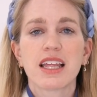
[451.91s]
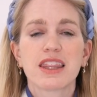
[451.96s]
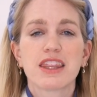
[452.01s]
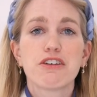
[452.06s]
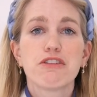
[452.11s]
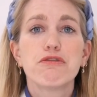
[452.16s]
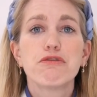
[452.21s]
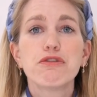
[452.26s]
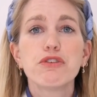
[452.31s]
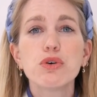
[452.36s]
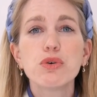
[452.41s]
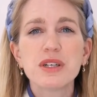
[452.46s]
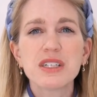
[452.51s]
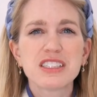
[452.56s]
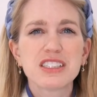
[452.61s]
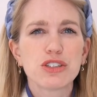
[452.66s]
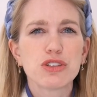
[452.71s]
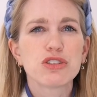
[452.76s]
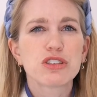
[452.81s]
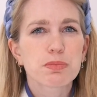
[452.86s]
the vous
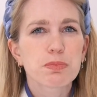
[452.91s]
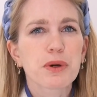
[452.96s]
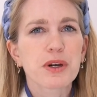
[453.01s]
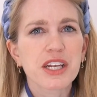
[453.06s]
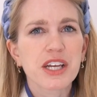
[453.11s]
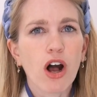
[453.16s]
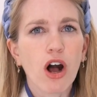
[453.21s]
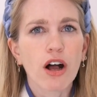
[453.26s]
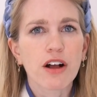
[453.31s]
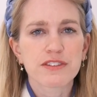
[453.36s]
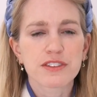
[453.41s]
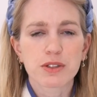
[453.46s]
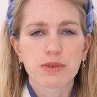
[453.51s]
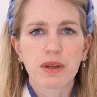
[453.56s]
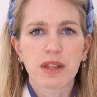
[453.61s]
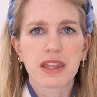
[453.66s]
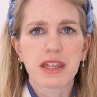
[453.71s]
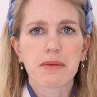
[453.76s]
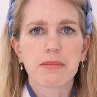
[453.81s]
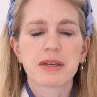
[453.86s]
is used pretty often
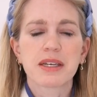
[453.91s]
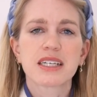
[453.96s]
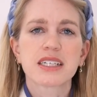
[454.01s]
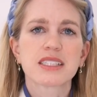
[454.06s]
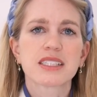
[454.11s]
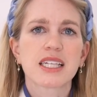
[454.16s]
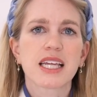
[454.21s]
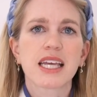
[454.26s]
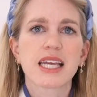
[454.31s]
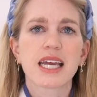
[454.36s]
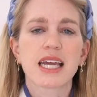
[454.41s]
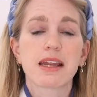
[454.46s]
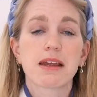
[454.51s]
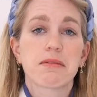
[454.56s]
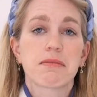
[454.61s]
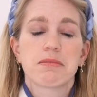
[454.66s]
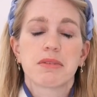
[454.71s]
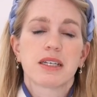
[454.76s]
with them because they get it